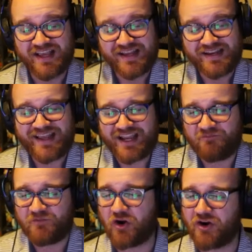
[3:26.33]
Nick
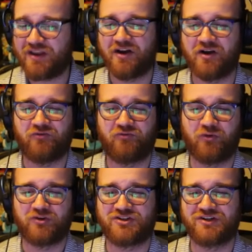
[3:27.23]
Fury.
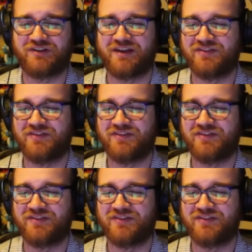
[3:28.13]
Unfortunately,